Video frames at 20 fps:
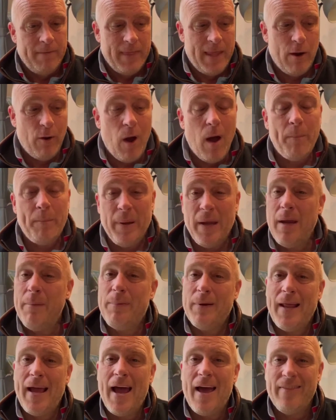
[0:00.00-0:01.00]
There are
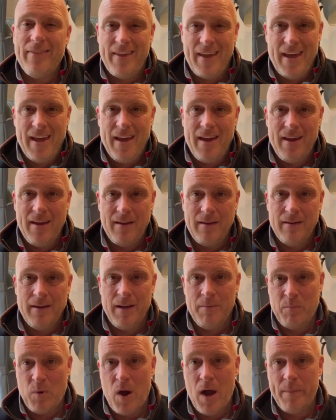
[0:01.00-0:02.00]
people out there
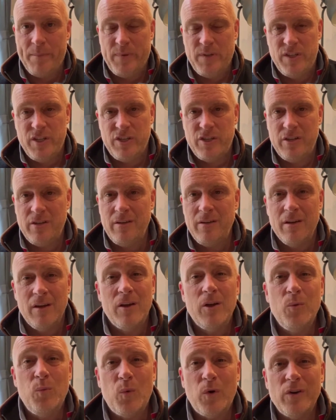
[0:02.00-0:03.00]
in my position
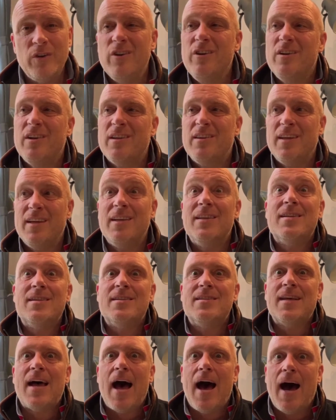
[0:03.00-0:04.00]
who want you to think
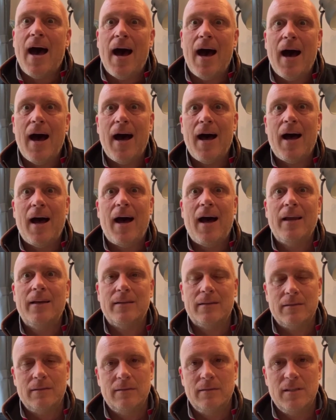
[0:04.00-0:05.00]
this is
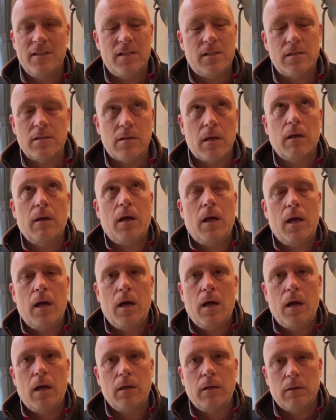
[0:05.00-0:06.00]
hard. This is so
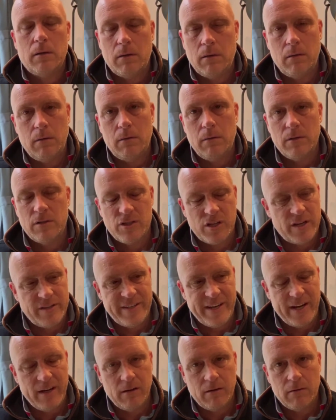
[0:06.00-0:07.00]
hard. Oh, it's so
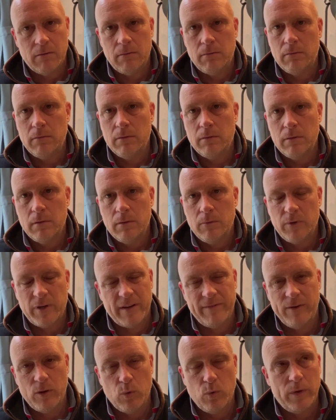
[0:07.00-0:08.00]
technical. We'll
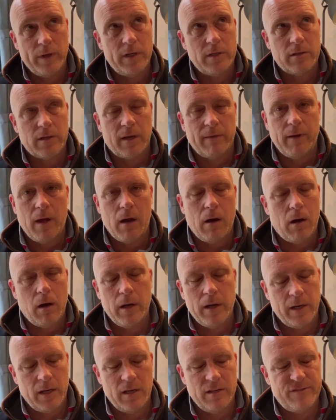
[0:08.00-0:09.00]
give you all this. We'll give you,
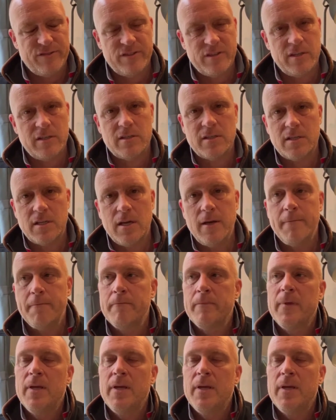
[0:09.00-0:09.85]
oh, you need a solicitor.